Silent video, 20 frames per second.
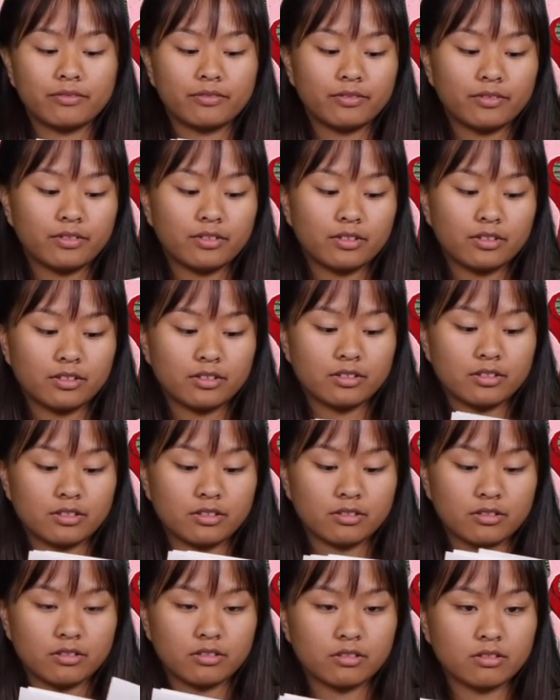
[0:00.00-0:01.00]

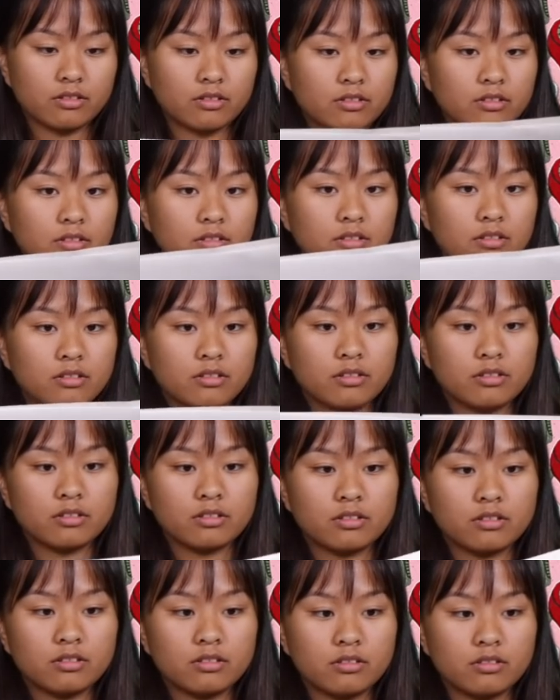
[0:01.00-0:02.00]

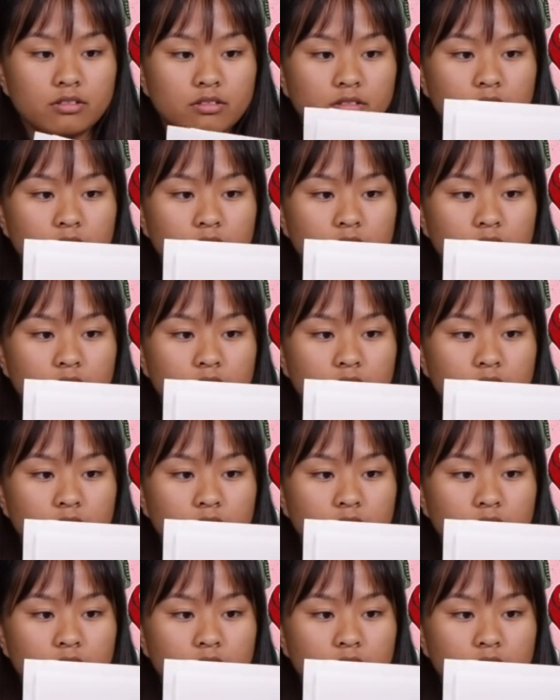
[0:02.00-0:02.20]
This person isn't speaking.